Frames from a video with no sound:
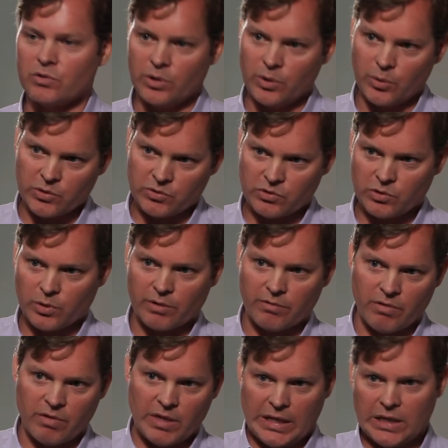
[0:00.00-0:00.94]
who was sort
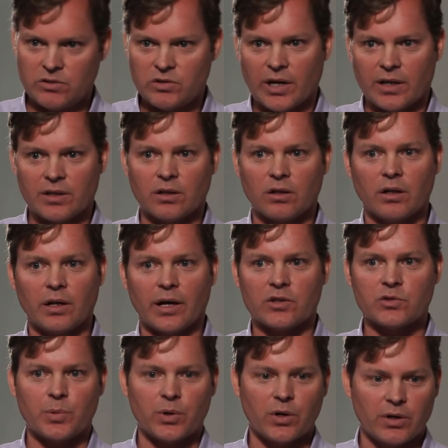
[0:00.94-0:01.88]
of the technical
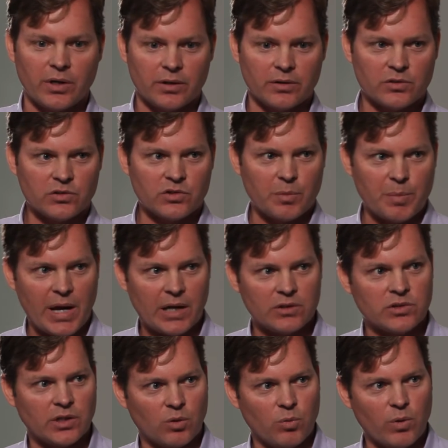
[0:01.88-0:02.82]
expert in
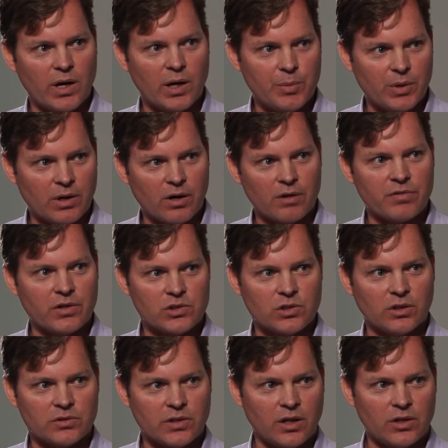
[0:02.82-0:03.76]
semantic web and
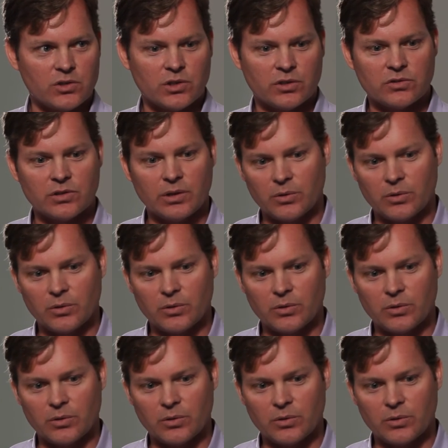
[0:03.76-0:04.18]
artificial intelligence.